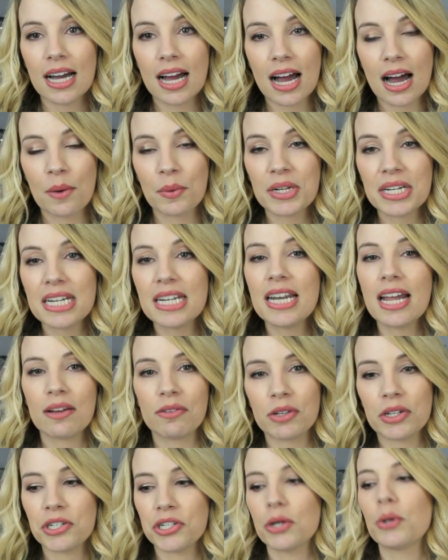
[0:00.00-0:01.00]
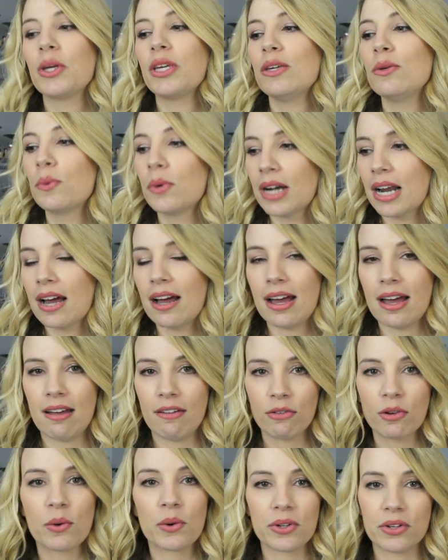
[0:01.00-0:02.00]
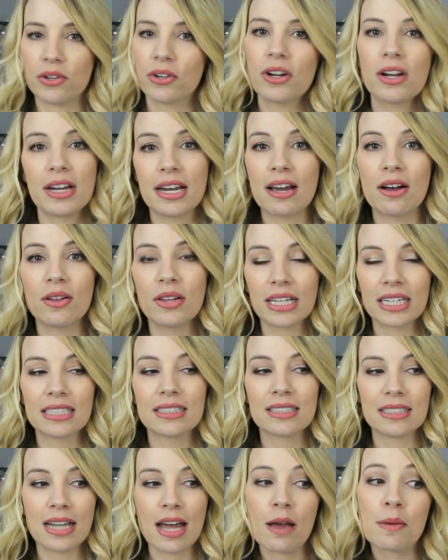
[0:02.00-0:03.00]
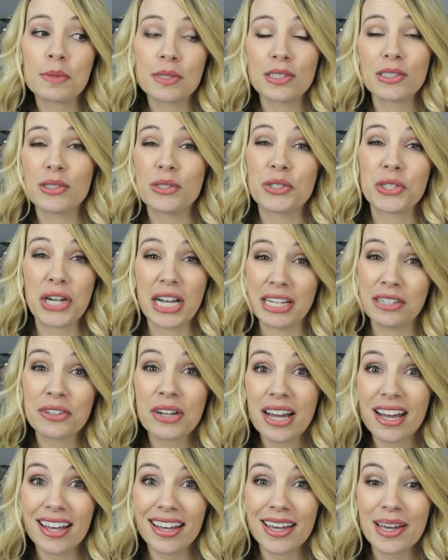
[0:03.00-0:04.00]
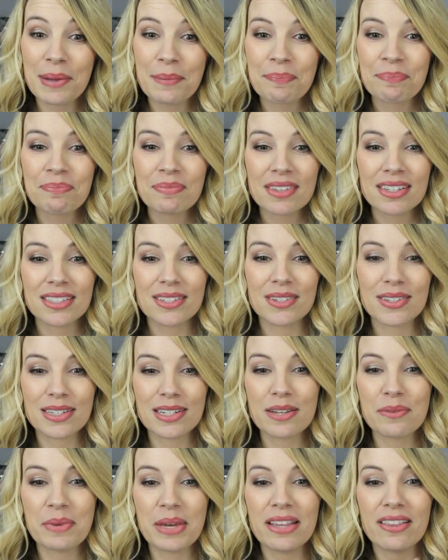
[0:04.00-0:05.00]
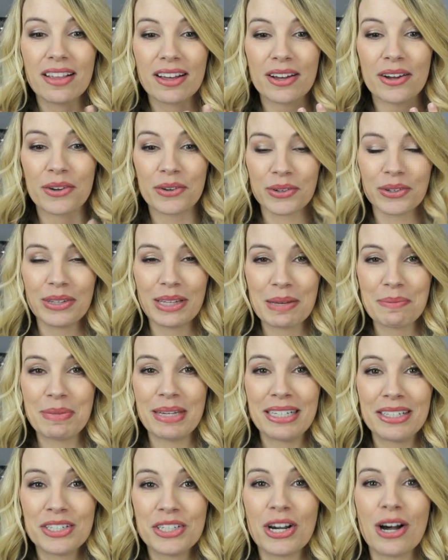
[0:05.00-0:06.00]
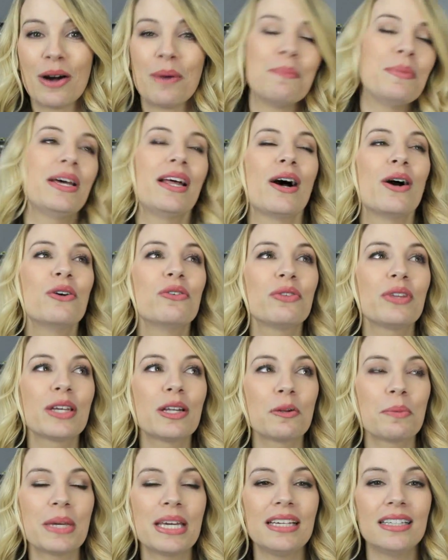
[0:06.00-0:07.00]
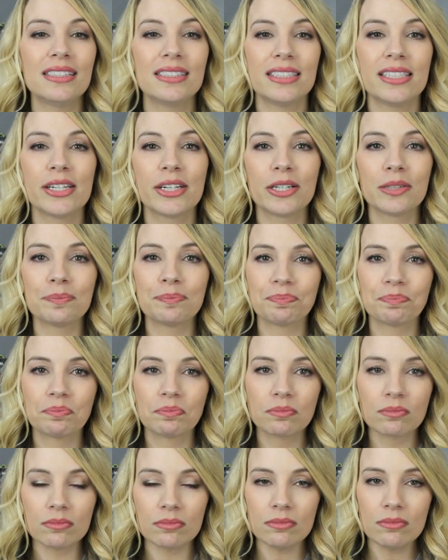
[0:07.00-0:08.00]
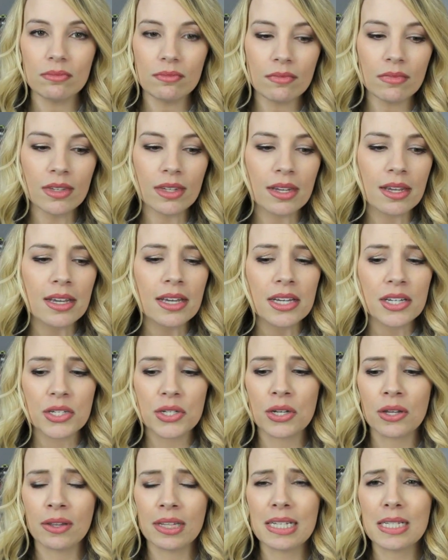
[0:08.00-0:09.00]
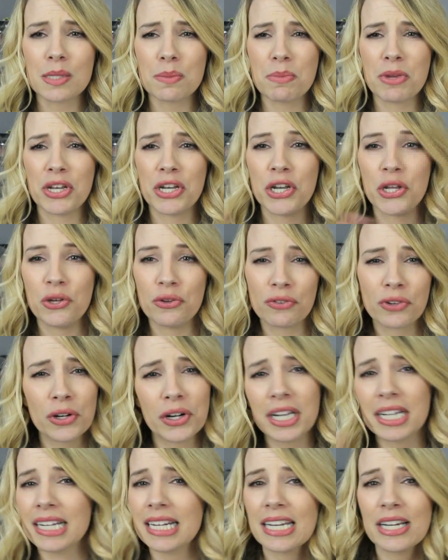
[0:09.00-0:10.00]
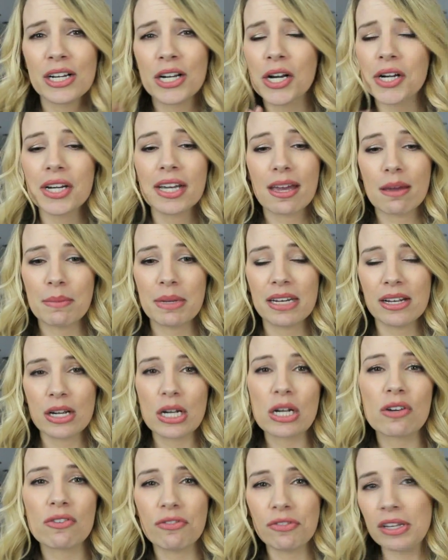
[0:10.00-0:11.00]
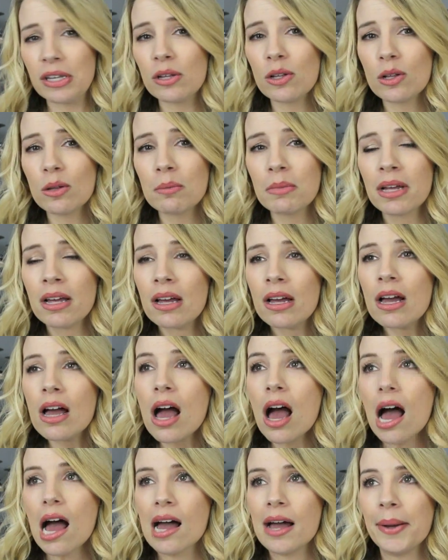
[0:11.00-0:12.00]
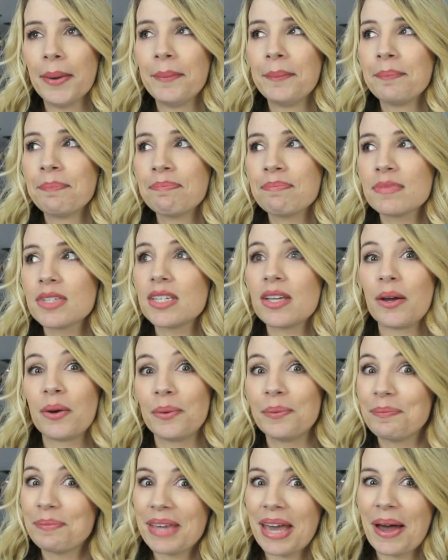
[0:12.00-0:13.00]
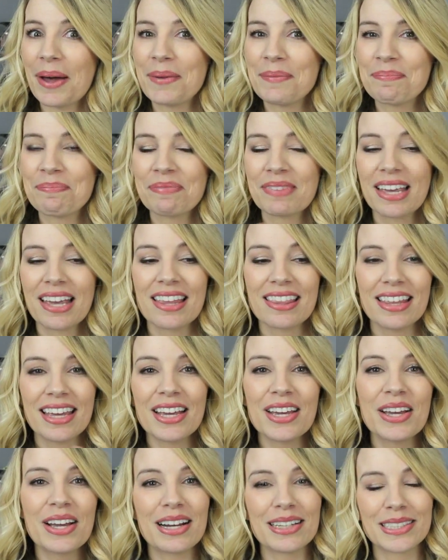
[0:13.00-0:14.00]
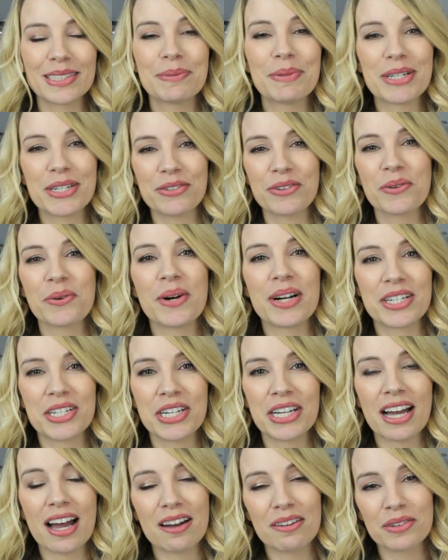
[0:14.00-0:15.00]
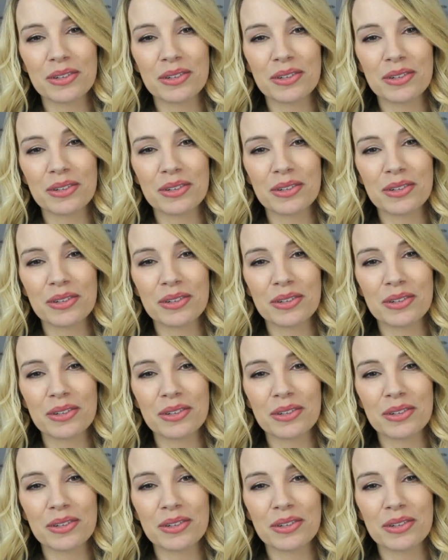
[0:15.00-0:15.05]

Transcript: I would never show you what I have going on right now. Like, it's an absolute train wreck. So it's gonna be like a really big job, but hopefully it'll be easier to at least maneuver in here to come in here and film. Um, so yeah, thank you guys so much for watching. I